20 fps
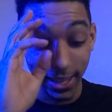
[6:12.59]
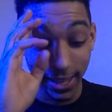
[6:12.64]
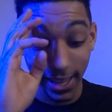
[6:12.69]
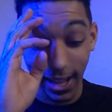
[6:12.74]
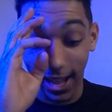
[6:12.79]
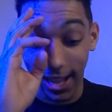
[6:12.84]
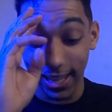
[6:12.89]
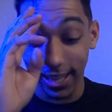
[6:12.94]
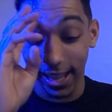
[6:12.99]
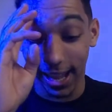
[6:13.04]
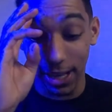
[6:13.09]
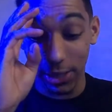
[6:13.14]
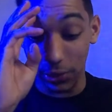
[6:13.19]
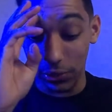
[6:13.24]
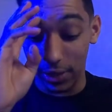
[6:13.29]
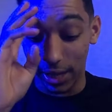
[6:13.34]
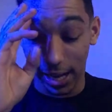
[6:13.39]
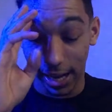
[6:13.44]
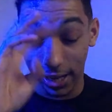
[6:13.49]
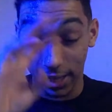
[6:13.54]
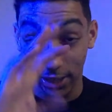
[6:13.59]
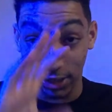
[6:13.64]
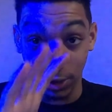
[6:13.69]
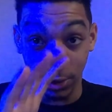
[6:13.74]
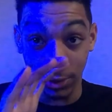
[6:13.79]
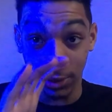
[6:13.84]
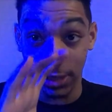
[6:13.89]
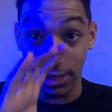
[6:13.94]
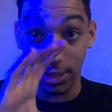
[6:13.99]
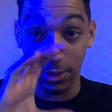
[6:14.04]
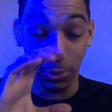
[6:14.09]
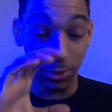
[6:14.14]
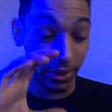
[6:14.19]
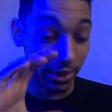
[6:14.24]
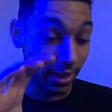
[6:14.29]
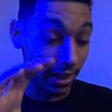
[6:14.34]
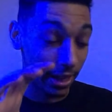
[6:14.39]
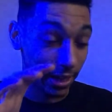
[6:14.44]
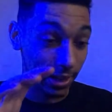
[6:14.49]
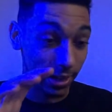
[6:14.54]
I do not agree with
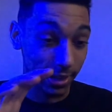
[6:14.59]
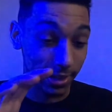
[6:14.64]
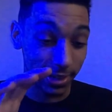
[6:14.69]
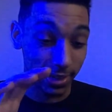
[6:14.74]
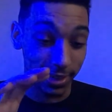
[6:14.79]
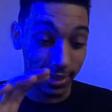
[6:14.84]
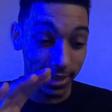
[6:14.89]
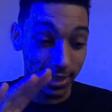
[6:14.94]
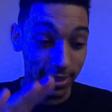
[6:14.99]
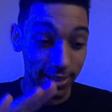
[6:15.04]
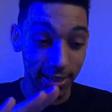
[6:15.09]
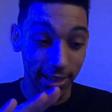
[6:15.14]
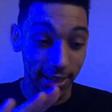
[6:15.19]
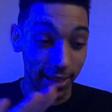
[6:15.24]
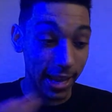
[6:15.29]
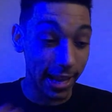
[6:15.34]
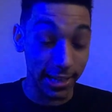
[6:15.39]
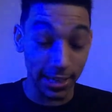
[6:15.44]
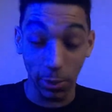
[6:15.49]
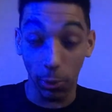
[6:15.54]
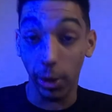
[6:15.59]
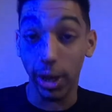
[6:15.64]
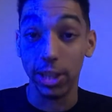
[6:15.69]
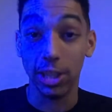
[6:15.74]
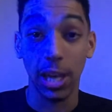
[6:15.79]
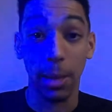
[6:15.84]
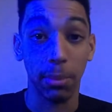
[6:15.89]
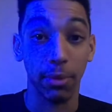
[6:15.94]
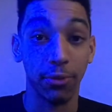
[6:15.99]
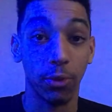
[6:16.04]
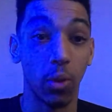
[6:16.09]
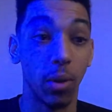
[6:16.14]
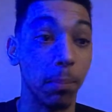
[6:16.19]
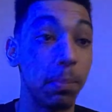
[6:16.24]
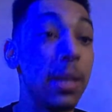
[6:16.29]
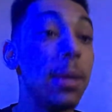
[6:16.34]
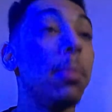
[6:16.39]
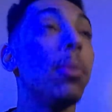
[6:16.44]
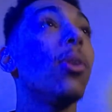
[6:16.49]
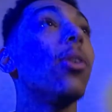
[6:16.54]
that in any way, shape, or form.
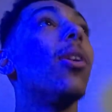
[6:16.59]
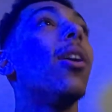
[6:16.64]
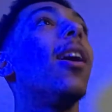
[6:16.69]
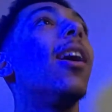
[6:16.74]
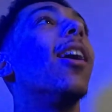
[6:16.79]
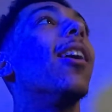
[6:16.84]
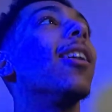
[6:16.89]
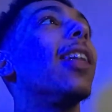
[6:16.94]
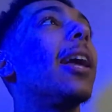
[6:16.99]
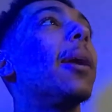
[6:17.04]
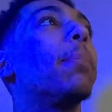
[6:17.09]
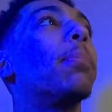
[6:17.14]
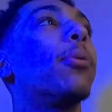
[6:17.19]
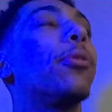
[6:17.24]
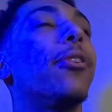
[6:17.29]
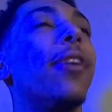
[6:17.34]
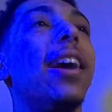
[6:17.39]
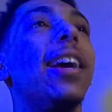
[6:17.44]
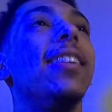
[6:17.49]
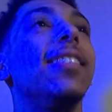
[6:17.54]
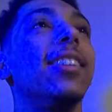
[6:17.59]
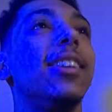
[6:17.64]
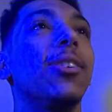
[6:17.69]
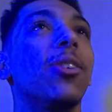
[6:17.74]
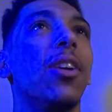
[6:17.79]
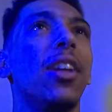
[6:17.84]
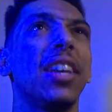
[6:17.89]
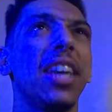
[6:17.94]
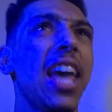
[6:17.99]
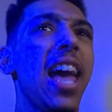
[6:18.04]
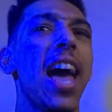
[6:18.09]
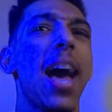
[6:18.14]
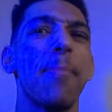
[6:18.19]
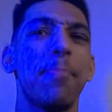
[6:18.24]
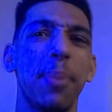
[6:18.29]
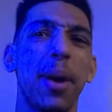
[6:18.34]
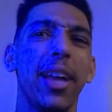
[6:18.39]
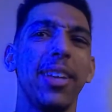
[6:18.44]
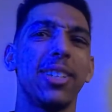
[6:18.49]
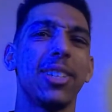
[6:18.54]
People are, like, praising Crow. Like, yeah,
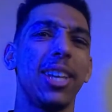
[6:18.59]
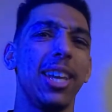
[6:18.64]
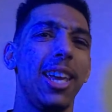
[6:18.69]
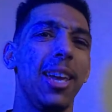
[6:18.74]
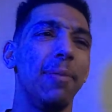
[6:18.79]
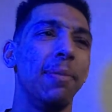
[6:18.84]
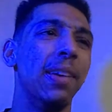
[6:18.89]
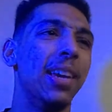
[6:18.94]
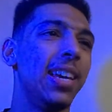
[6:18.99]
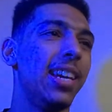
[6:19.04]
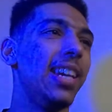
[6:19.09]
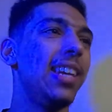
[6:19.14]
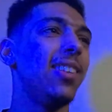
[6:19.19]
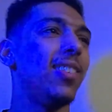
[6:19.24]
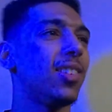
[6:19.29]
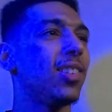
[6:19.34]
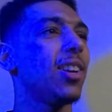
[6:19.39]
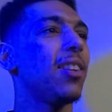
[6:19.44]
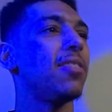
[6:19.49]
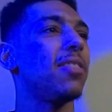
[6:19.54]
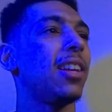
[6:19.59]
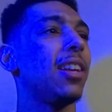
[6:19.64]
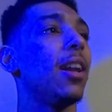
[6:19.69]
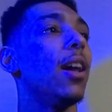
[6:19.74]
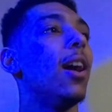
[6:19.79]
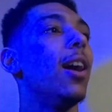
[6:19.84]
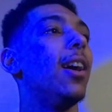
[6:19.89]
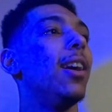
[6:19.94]
punch him. He deserves it.